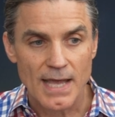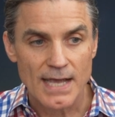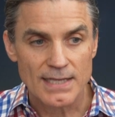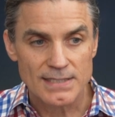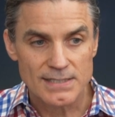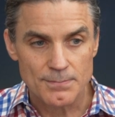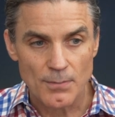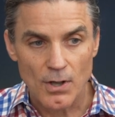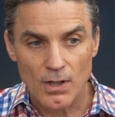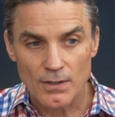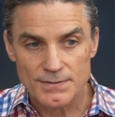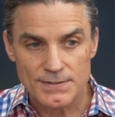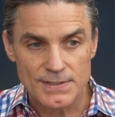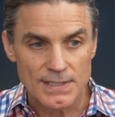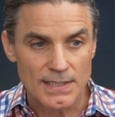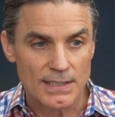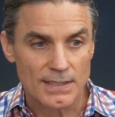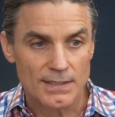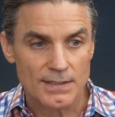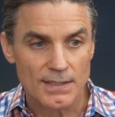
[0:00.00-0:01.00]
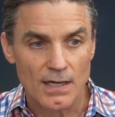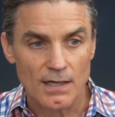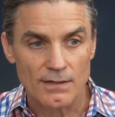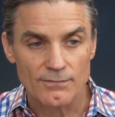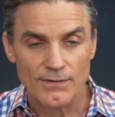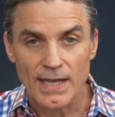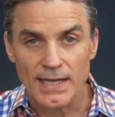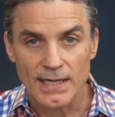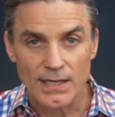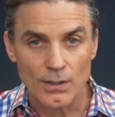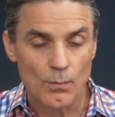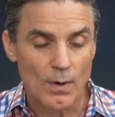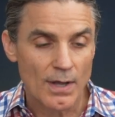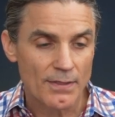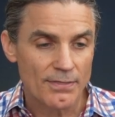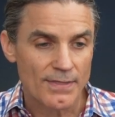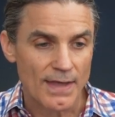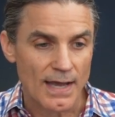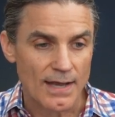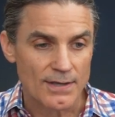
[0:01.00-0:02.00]
that small seed of
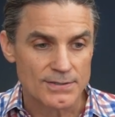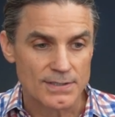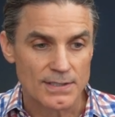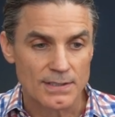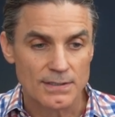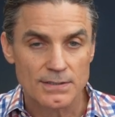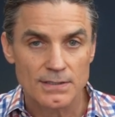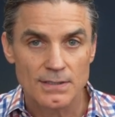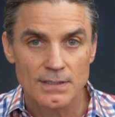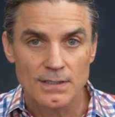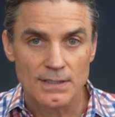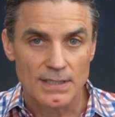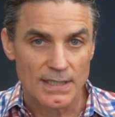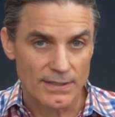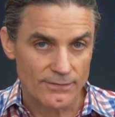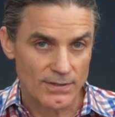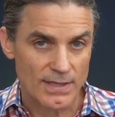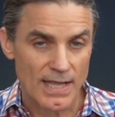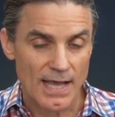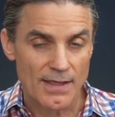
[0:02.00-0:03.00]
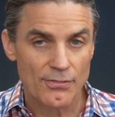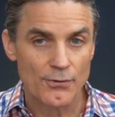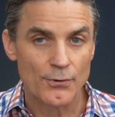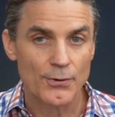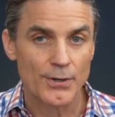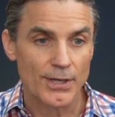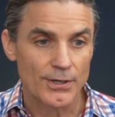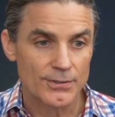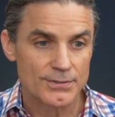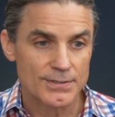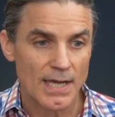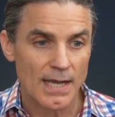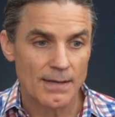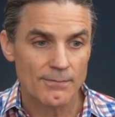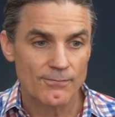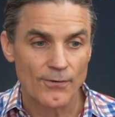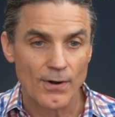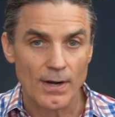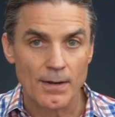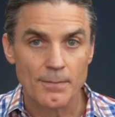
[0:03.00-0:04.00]
81,000, given that 30-year time
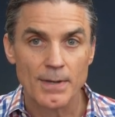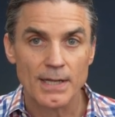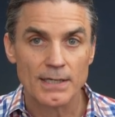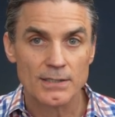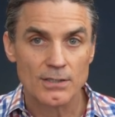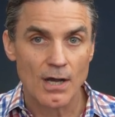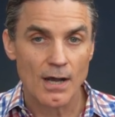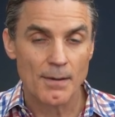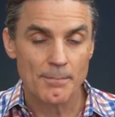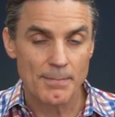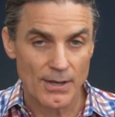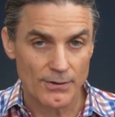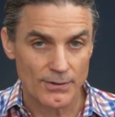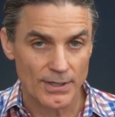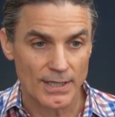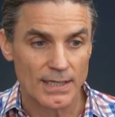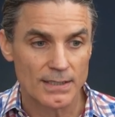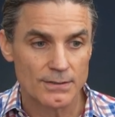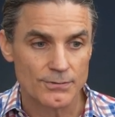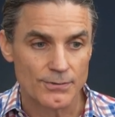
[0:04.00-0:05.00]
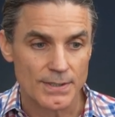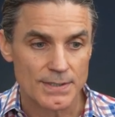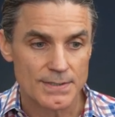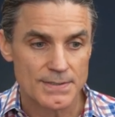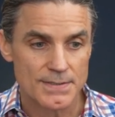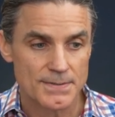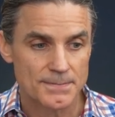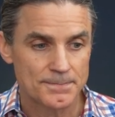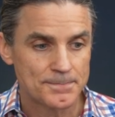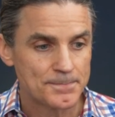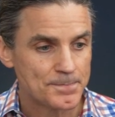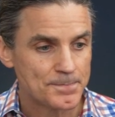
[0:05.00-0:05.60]
frame and compounding interest.